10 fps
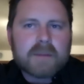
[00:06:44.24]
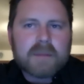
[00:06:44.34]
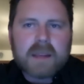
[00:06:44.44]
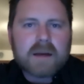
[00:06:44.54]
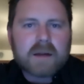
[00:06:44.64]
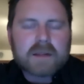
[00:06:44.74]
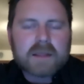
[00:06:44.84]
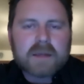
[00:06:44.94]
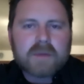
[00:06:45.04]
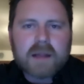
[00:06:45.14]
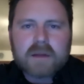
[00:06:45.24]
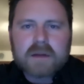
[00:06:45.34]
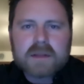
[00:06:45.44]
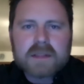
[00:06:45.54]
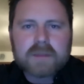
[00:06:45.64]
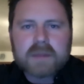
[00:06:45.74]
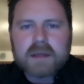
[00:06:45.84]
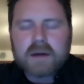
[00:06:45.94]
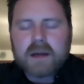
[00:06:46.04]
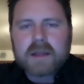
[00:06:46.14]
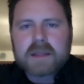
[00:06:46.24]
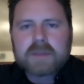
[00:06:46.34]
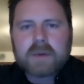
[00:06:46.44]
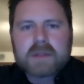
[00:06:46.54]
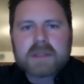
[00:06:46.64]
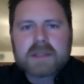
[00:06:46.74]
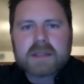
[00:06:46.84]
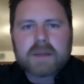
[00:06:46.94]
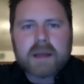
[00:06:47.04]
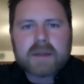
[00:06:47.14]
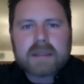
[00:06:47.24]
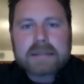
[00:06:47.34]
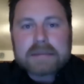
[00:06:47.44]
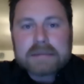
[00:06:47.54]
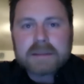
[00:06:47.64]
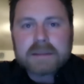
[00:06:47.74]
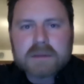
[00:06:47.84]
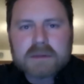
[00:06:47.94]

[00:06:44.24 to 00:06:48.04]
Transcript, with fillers: man, I'll tell you, when I learn something or I get exposed to something, I think, ooh,